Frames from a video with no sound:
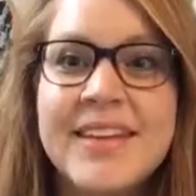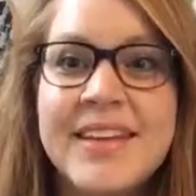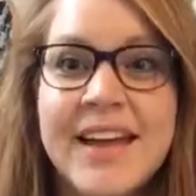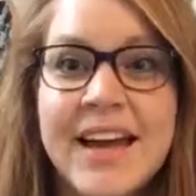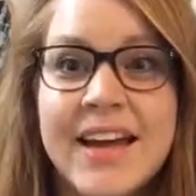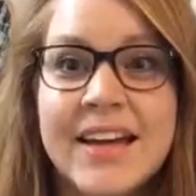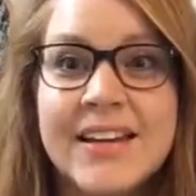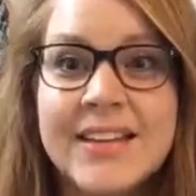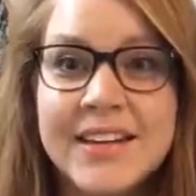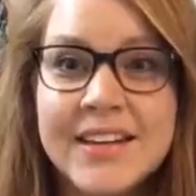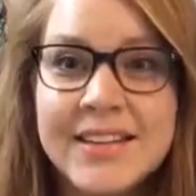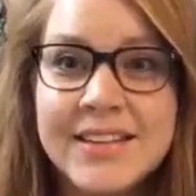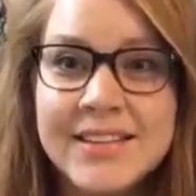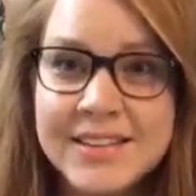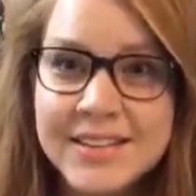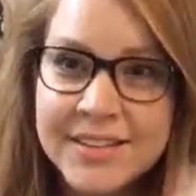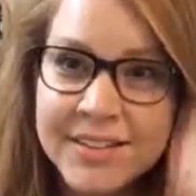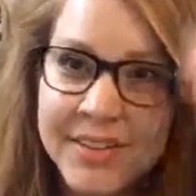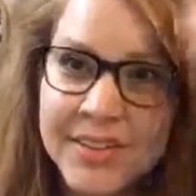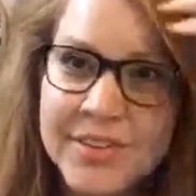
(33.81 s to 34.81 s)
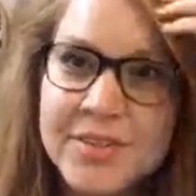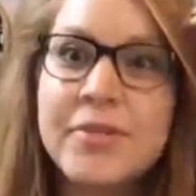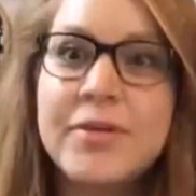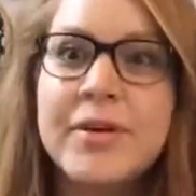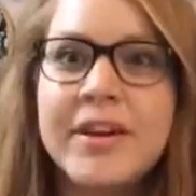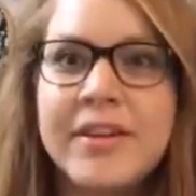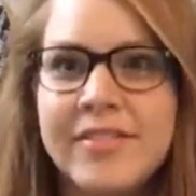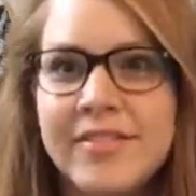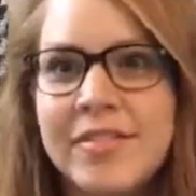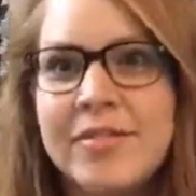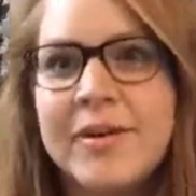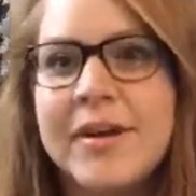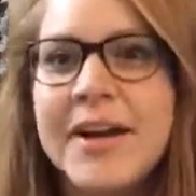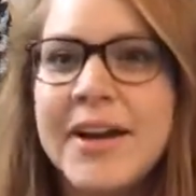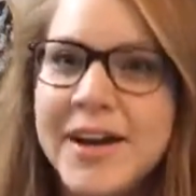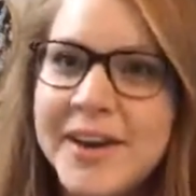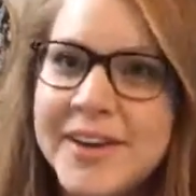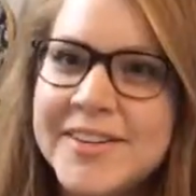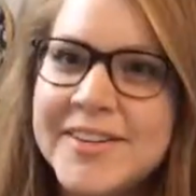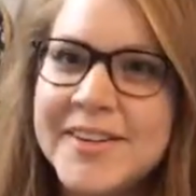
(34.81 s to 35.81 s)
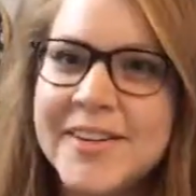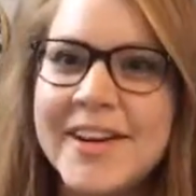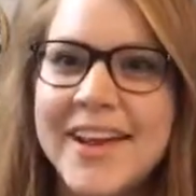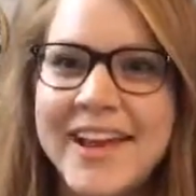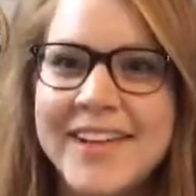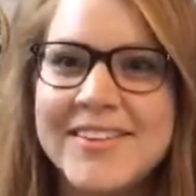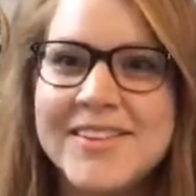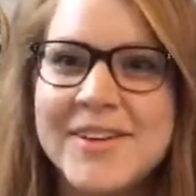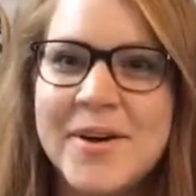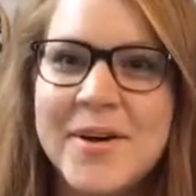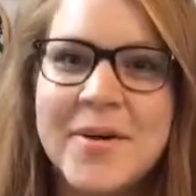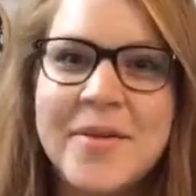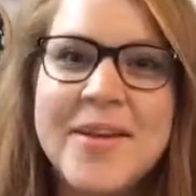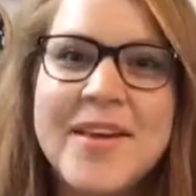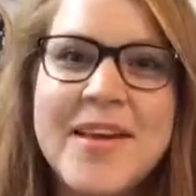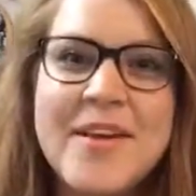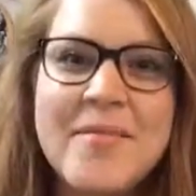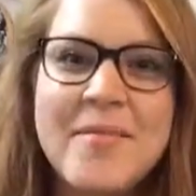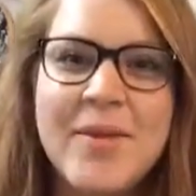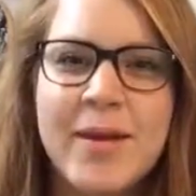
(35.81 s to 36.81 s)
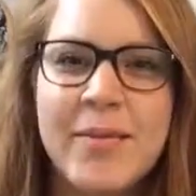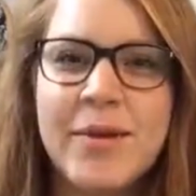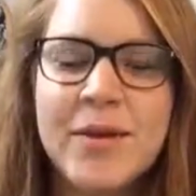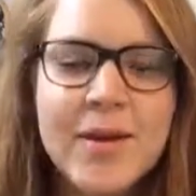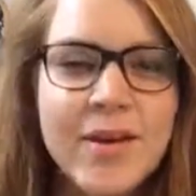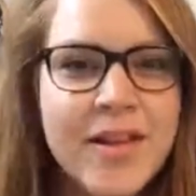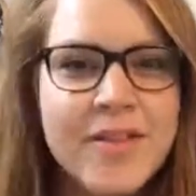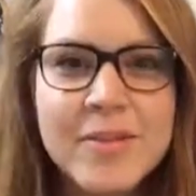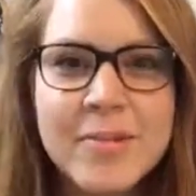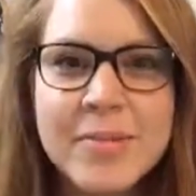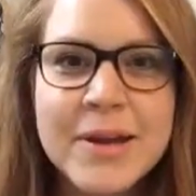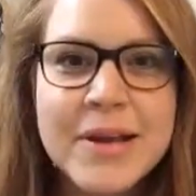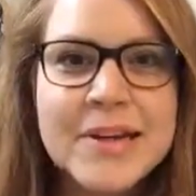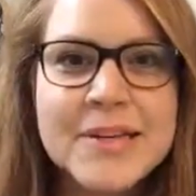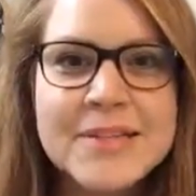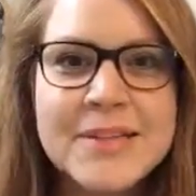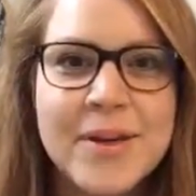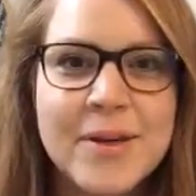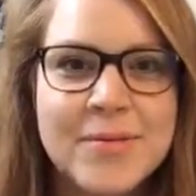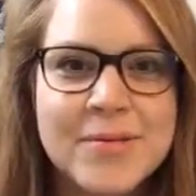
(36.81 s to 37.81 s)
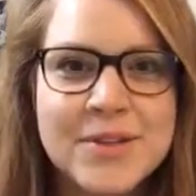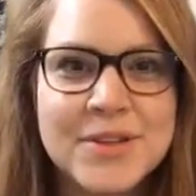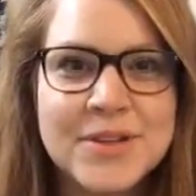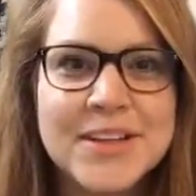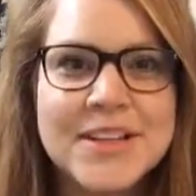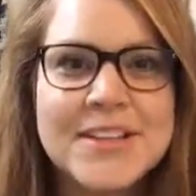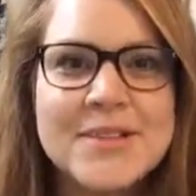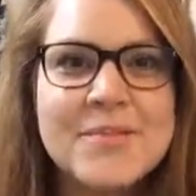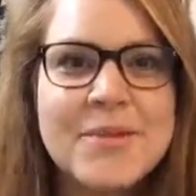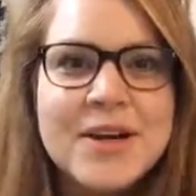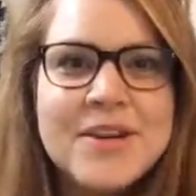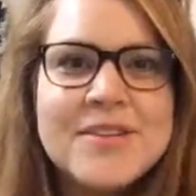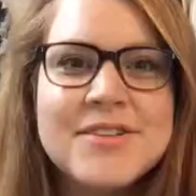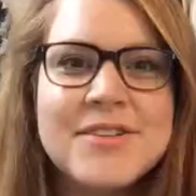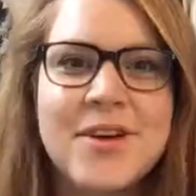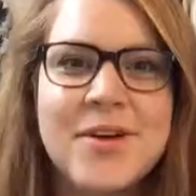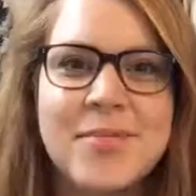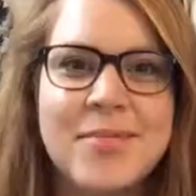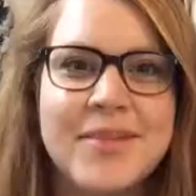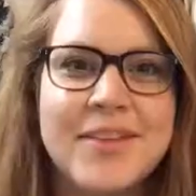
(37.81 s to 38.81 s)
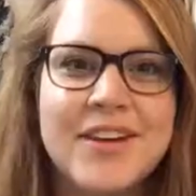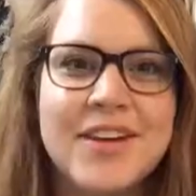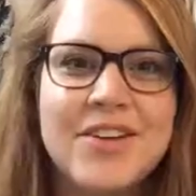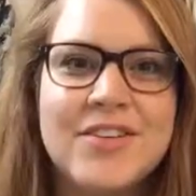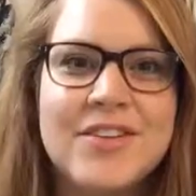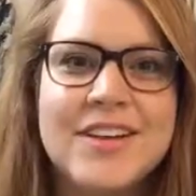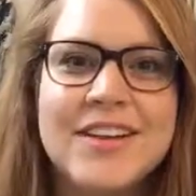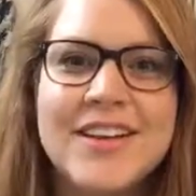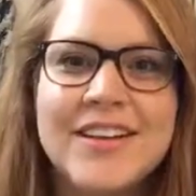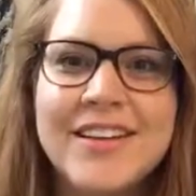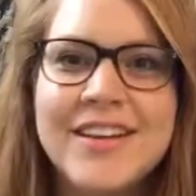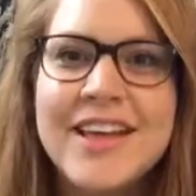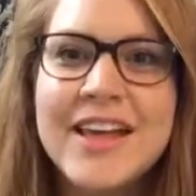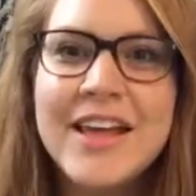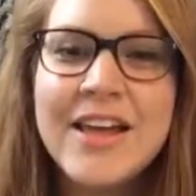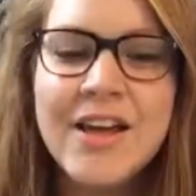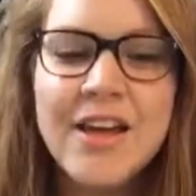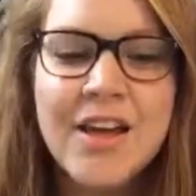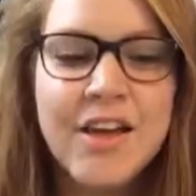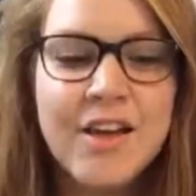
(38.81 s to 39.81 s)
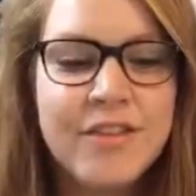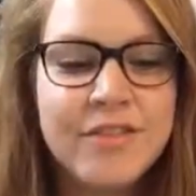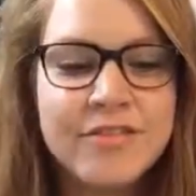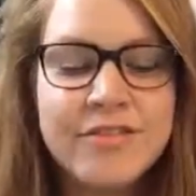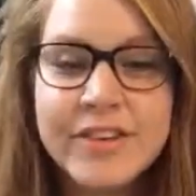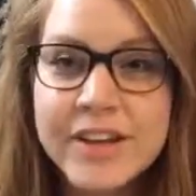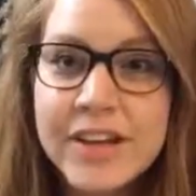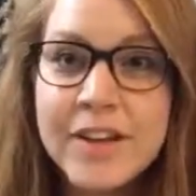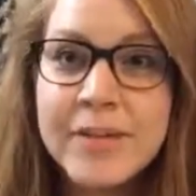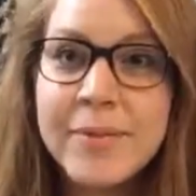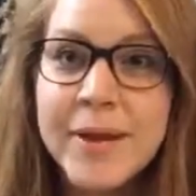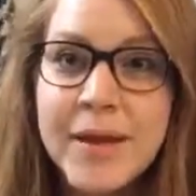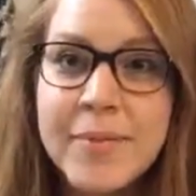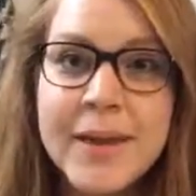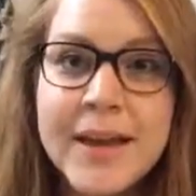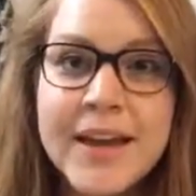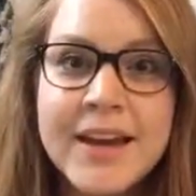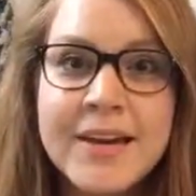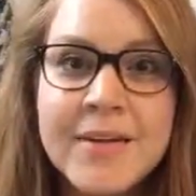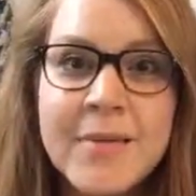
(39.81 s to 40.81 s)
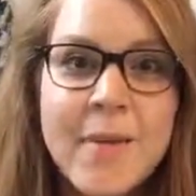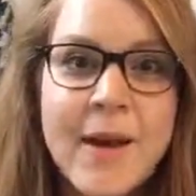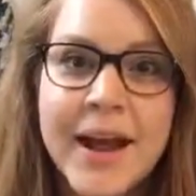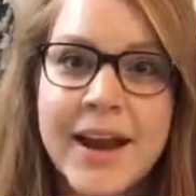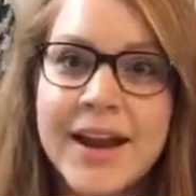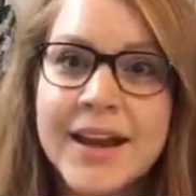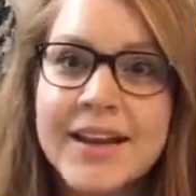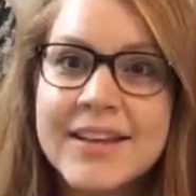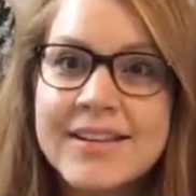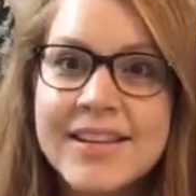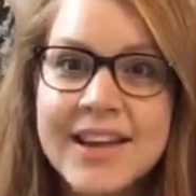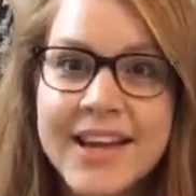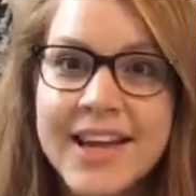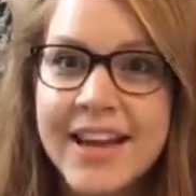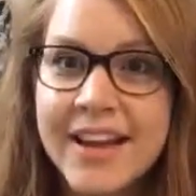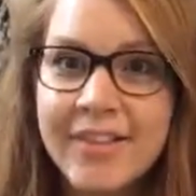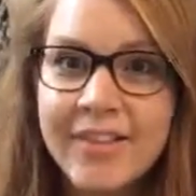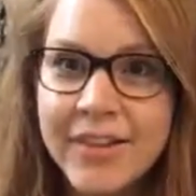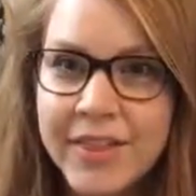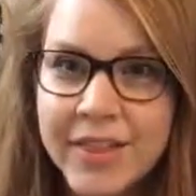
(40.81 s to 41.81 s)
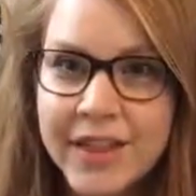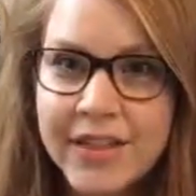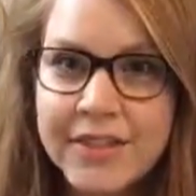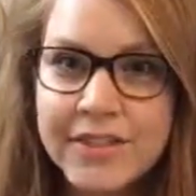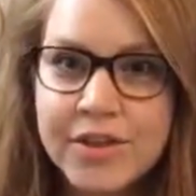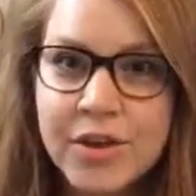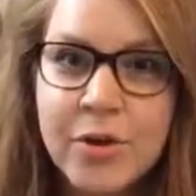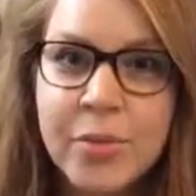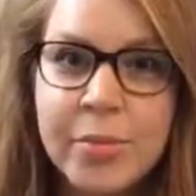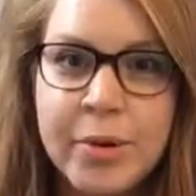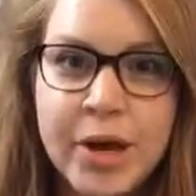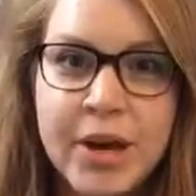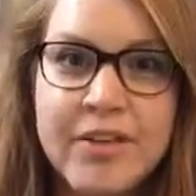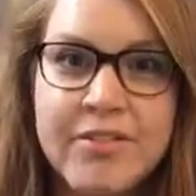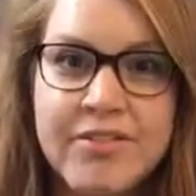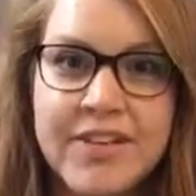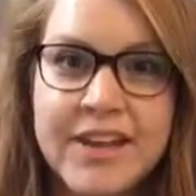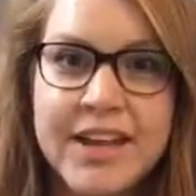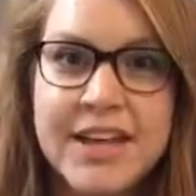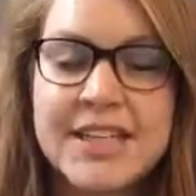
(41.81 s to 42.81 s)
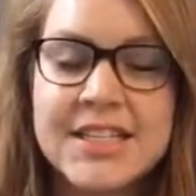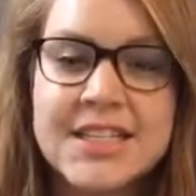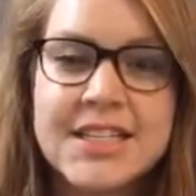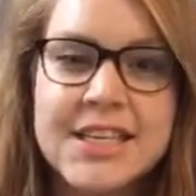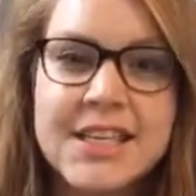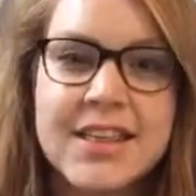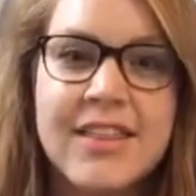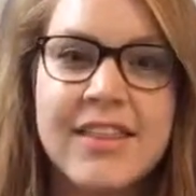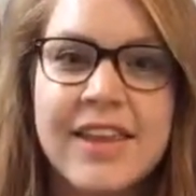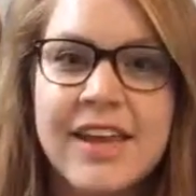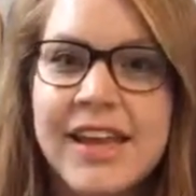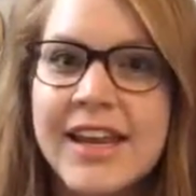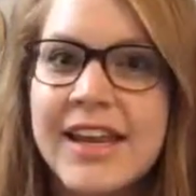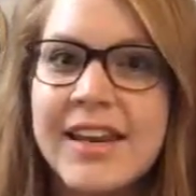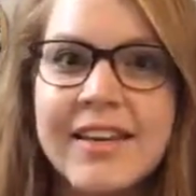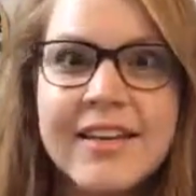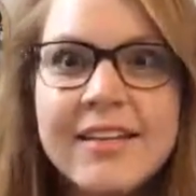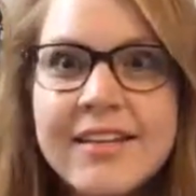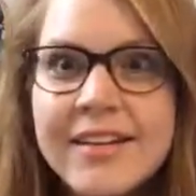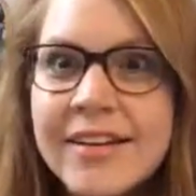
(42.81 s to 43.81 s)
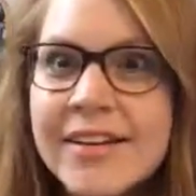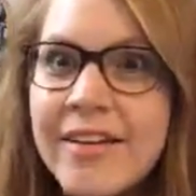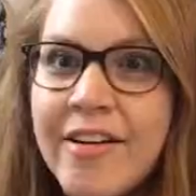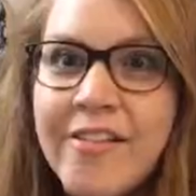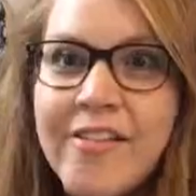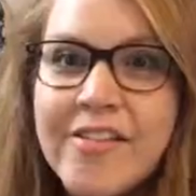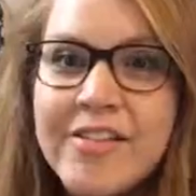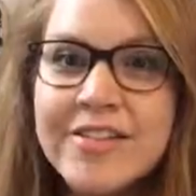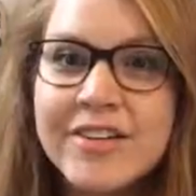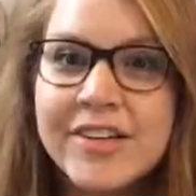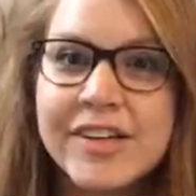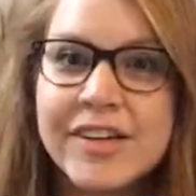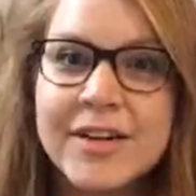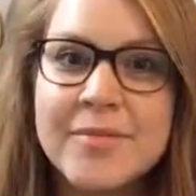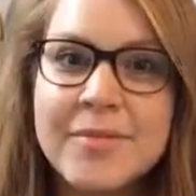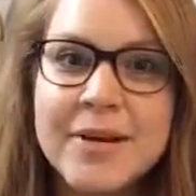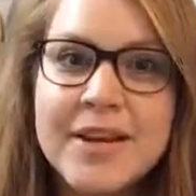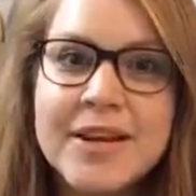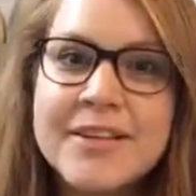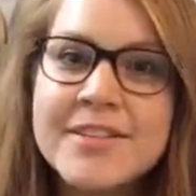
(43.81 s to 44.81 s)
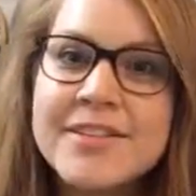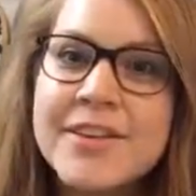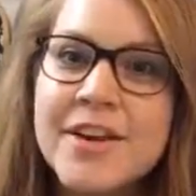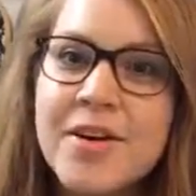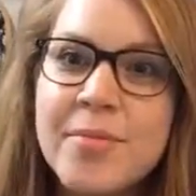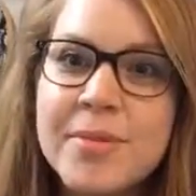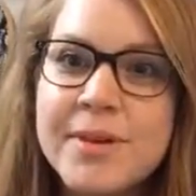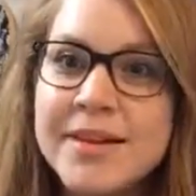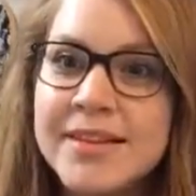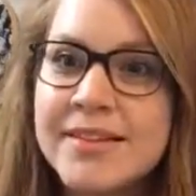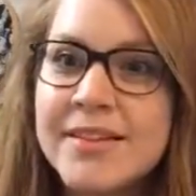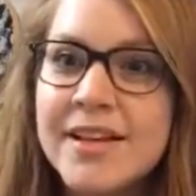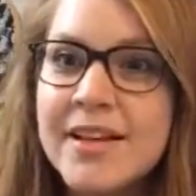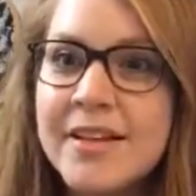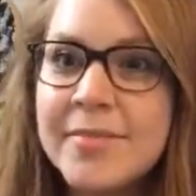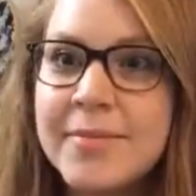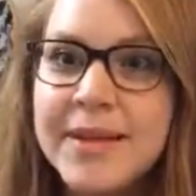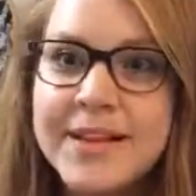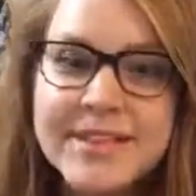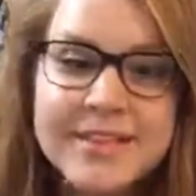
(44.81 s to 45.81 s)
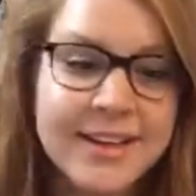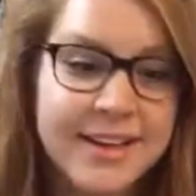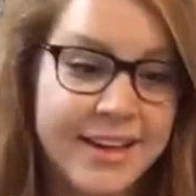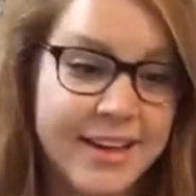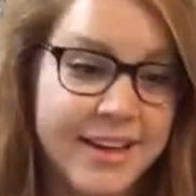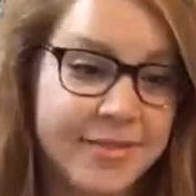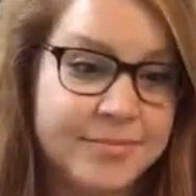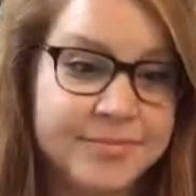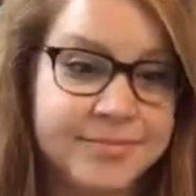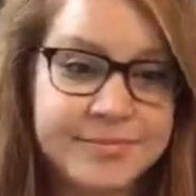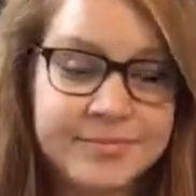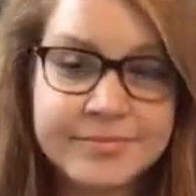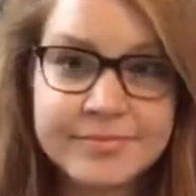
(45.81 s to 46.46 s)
Yeah, it's three hearts. Okay, so maybe you all haven't Periscoped. You need to Periscope, and then you can feel my pain about it, because I get everything so perfect, and then turn on Periscope, and it's all a mess again.